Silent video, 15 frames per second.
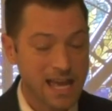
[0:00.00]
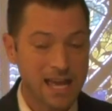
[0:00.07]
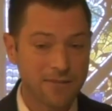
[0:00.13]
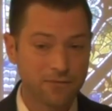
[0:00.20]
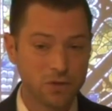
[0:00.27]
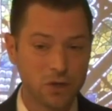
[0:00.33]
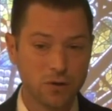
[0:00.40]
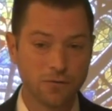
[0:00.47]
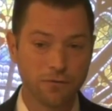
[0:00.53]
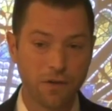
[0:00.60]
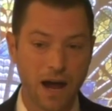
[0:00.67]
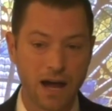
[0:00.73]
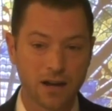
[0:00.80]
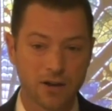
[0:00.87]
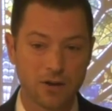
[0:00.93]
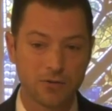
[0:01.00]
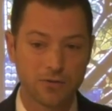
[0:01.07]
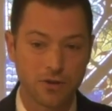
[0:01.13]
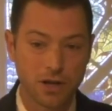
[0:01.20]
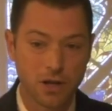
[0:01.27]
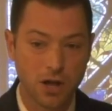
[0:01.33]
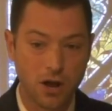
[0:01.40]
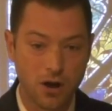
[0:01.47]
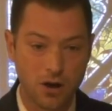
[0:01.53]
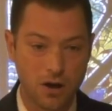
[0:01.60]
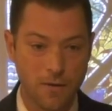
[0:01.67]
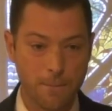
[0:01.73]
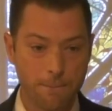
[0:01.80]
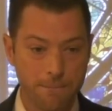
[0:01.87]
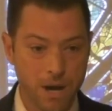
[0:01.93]
if you follow the law
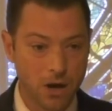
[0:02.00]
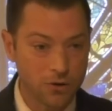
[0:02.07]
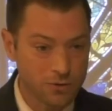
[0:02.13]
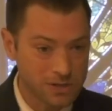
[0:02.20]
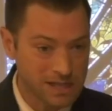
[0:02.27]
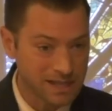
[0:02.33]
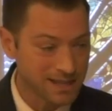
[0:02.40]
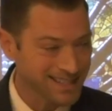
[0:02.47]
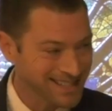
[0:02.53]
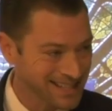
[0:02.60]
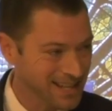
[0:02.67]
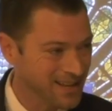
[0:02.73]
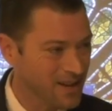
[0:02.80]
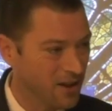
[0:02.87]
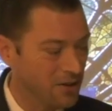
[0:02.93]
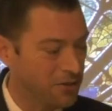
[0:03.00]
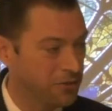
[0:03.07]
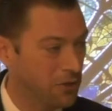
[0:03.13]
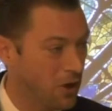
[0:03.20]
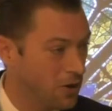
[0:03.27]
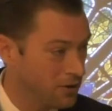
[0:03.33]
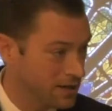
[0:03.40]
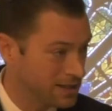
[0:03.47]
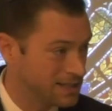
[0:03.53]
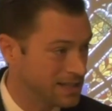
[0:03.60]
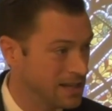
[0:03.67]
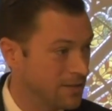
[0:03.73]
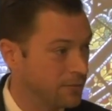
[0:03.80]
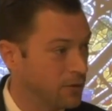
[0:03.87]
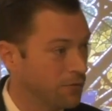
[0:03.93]
of Moses, the
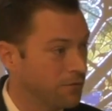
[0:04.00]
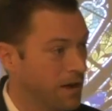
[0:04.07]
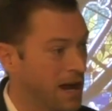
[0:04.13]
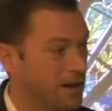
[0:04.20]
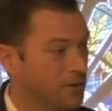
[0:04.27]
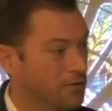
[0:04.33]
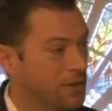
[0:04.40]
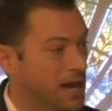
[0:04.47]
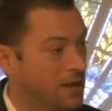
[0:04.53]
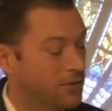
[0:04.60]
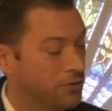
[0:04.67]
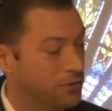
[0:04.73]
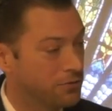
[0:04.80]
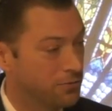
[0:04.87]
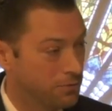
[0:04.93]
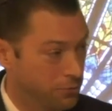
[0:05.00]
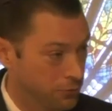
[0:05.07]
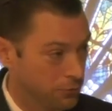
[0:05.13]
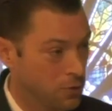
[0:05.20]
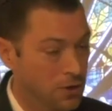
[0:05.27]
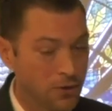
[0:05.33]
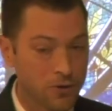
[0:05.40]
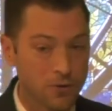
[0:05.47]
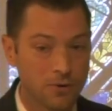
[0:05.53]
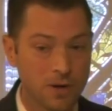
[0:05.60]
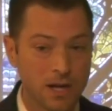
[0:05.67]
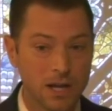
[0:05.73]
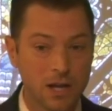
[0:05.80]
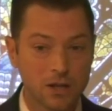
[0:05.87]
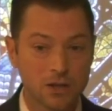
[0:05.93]
authority, if you follow that through,
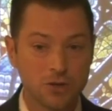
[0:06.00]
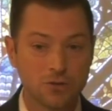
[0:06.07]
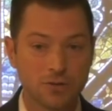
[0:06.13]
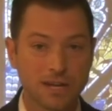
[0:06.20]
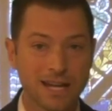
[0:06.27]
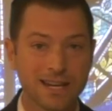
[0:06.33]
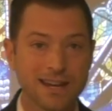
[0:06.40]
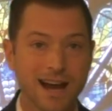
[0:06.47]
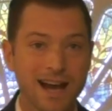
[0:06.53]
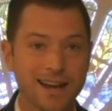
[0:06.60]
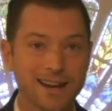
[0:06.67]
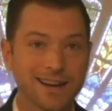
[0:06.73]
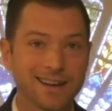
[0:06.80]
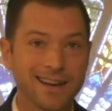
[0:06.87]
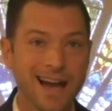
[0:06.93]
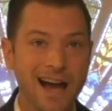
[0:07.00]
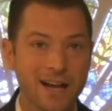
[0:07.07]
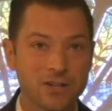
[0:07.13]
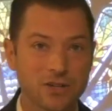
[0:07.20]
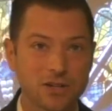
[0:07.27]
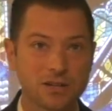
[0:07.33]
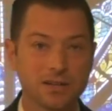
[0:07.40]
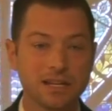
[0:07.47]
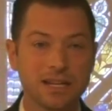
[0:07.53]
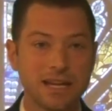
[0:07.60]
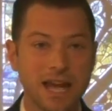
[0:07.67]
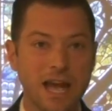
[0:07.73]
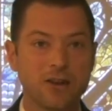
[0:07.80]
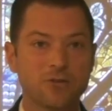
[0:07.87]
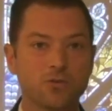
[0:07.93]
you cannot
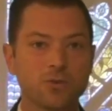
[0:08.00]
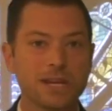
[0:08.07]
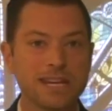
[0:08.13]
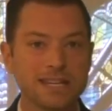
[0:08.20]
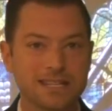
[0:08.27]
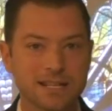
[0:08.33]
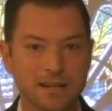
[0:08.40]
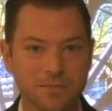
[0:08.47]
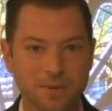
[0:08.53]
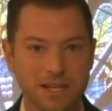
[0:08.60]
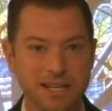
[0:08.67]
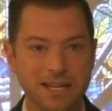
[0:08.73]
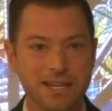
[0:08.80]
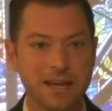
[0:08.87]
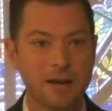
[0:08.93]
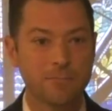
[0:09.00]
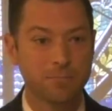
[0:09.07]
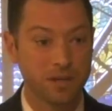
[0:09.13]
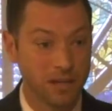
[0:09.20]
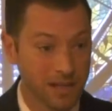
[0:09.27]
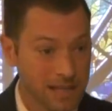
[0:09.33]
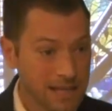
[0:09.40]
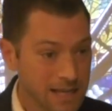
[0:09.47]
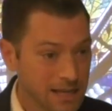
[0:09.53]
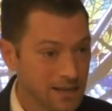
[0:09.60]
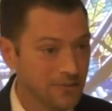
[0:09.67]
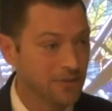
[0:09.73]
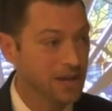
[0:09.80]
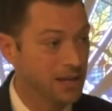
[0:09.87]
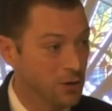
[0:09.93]
logically and reasonably
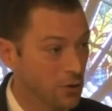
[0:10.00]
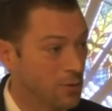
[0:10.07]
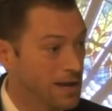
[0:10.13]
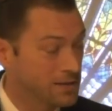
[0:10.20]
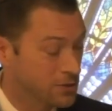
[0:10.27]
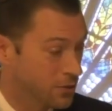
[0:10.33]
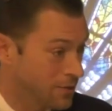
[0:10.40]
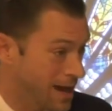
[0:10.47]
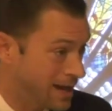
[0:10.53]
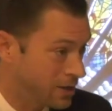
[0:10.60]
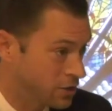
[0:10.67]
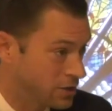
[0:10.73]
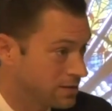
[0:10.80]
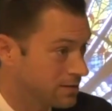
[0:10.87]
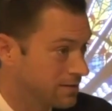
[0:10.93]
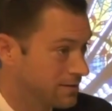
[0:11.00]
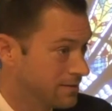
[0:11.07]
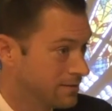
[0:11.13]
believe in a resurrection